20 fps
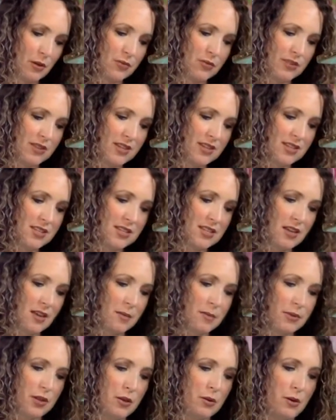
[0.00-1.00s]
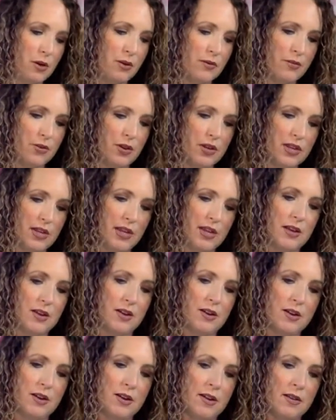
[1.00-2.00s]
On this W over
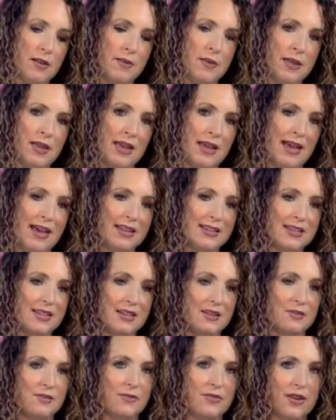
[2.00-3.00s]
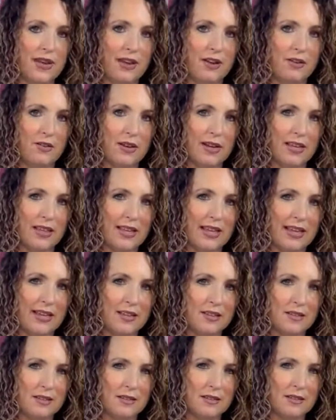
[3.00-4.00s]
here, I did it very
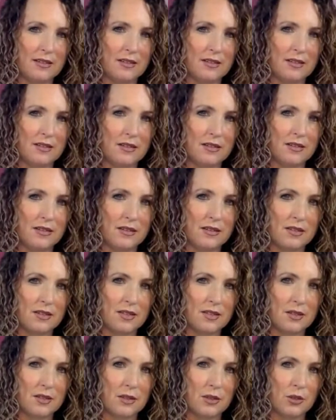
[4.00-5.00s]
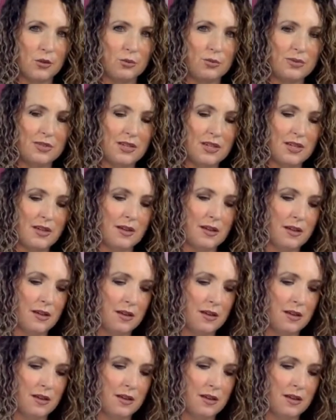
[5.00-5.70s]
like loopy.